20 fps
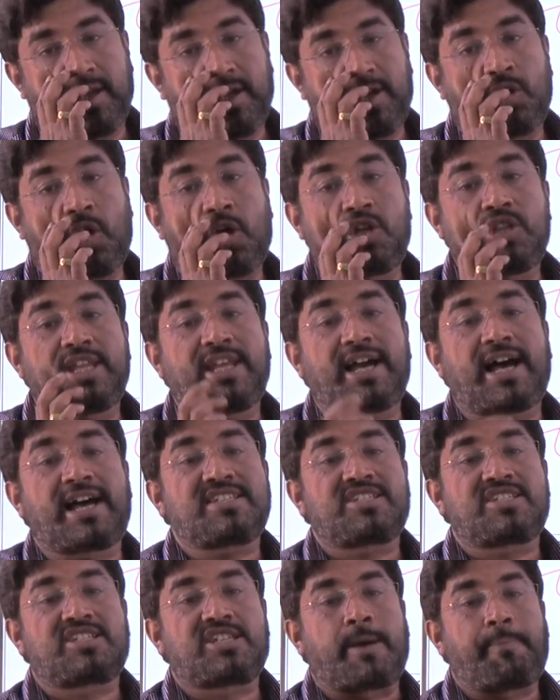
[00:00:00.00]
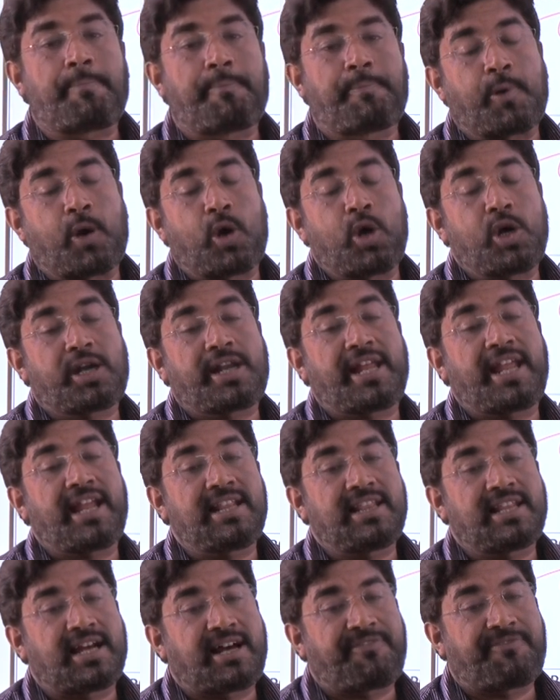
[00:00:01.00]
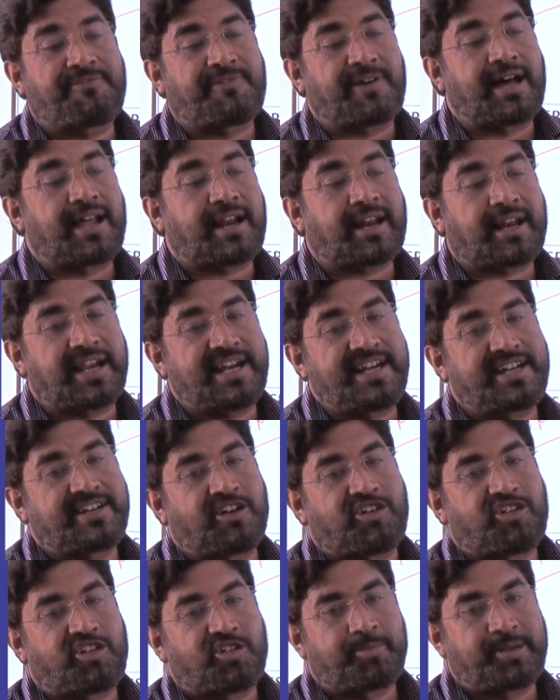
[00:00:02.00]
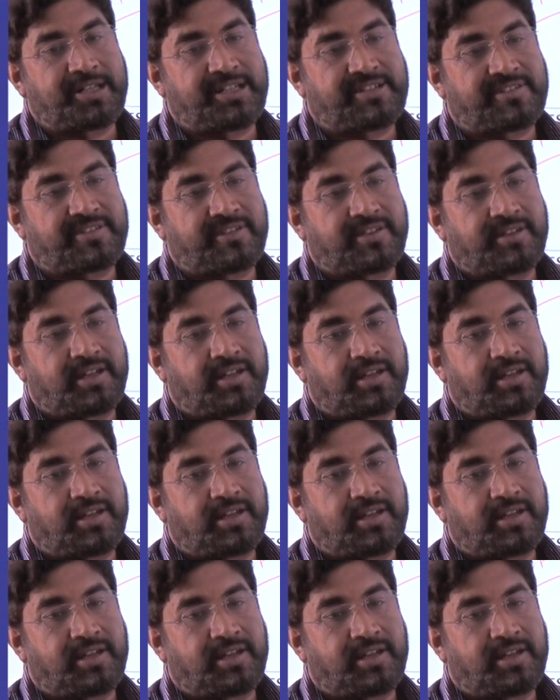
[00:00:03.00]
Now they are supporting the far-right governments,